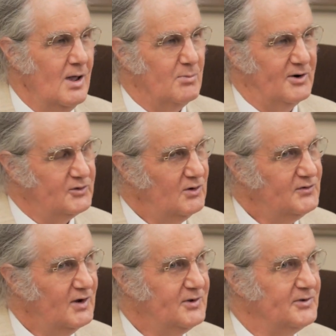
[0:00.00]
But it turns
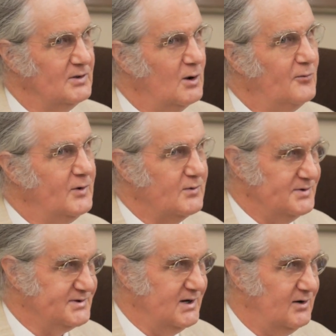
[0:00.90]
out that the low
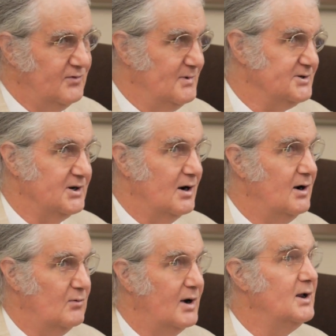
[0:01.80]
frequency information
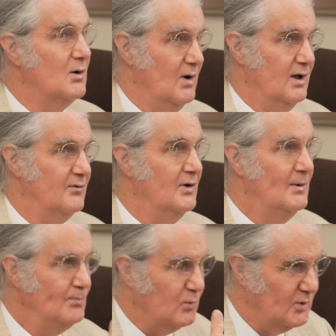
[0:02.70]
carrying radio wave,
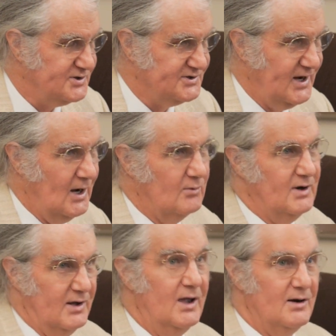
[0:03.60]
which is down,
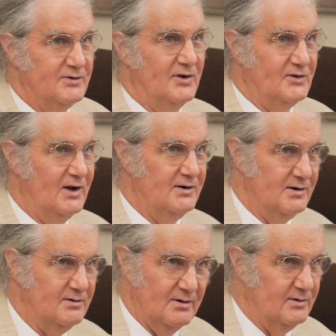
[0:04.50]
again, as I said,
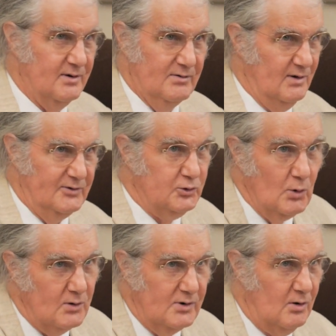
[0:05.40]
in, in the two
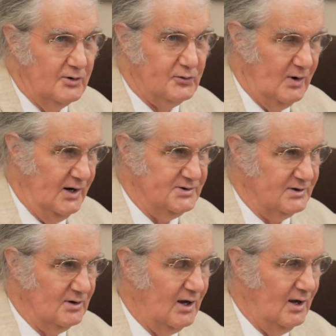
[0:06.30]
hundred hertz range and,
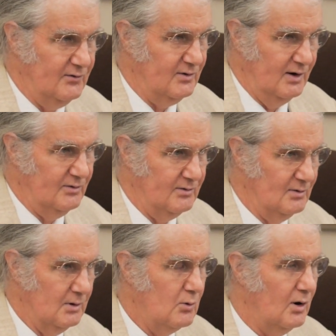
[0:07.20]
la and, and
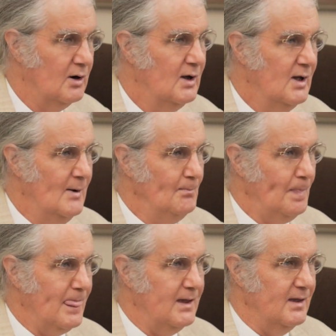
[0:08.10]
lower,
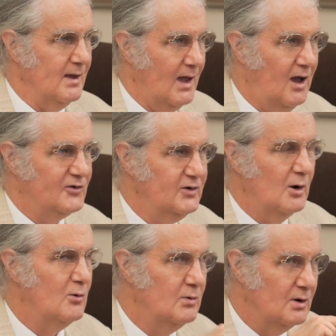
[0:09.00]
has
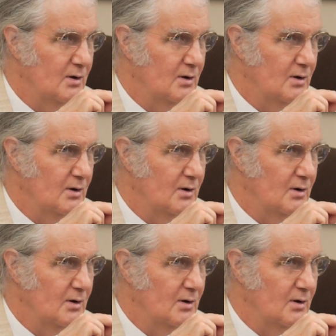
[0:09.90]
no,